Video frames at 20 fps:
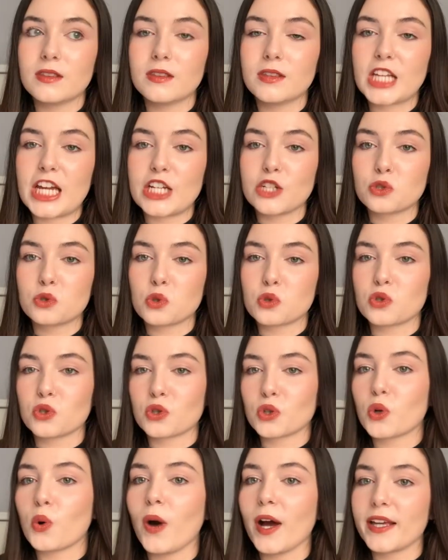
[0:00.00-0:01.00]
it doesn't
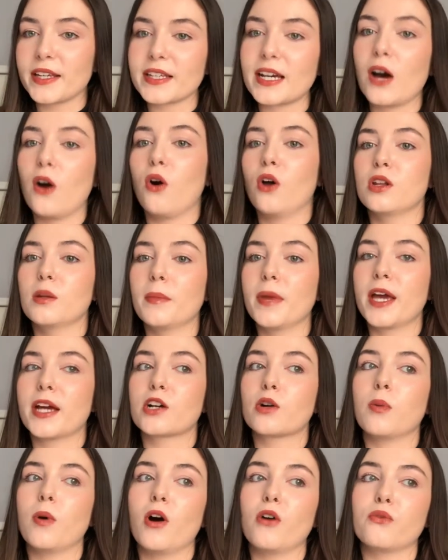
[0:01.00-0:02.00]
quite get all the
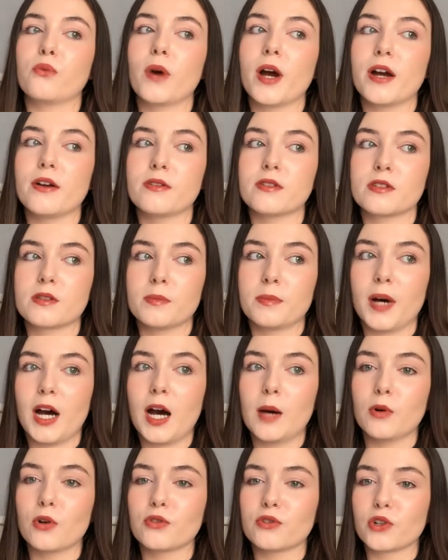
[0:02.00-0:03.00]
makeup off, whereas a balm
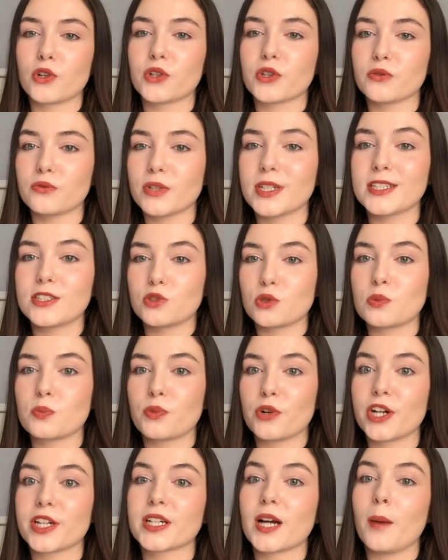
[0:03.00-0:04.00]
or an oil really does
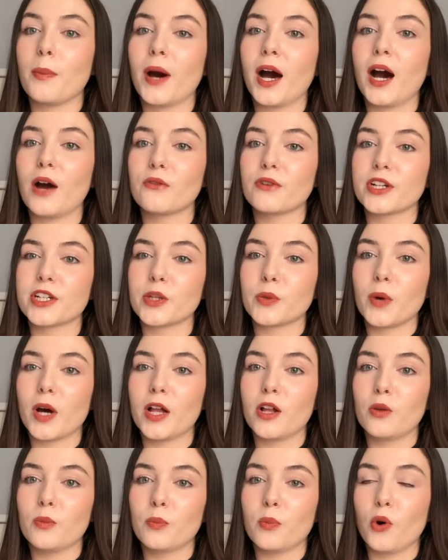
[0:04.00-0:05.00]
break it apart really
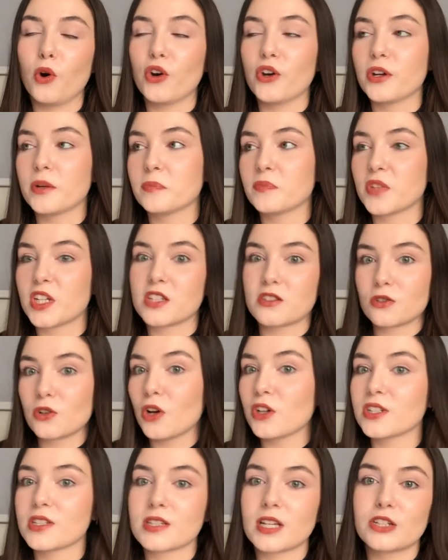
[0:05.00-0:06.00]
well. But it's not an
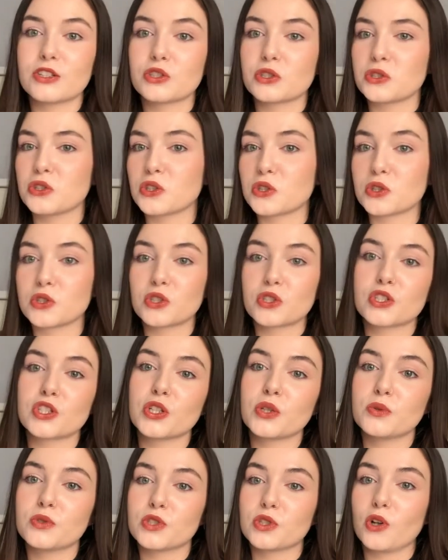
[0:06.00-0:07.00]
essential. You could just
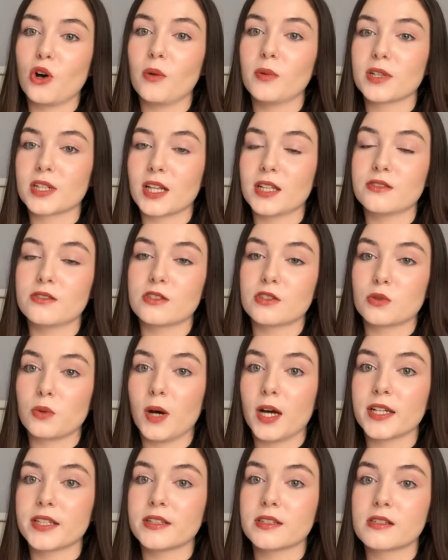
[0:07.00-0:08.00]
use your normal cleanser
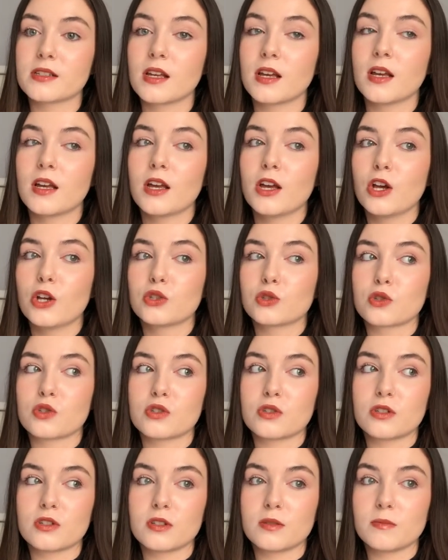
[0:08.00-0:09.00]
twice,
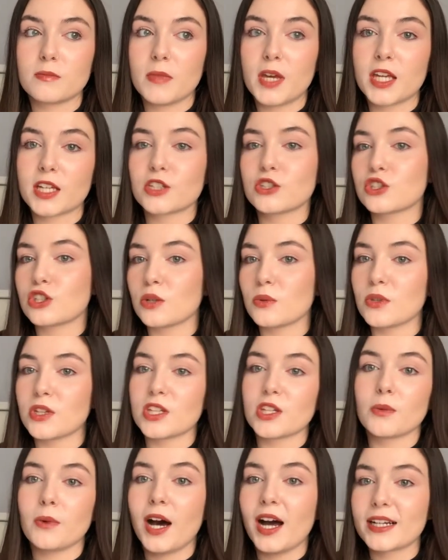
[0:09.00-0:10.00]
just making sure that
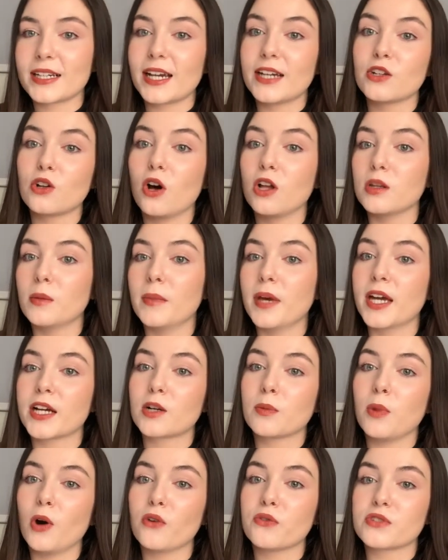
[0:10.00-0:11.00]
you are getting all the makeup
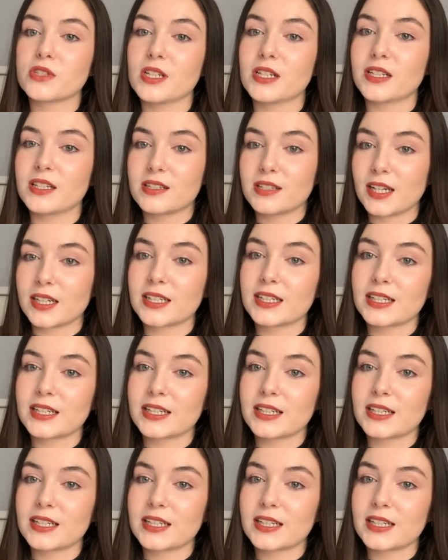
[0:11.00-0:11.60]
off. So then your second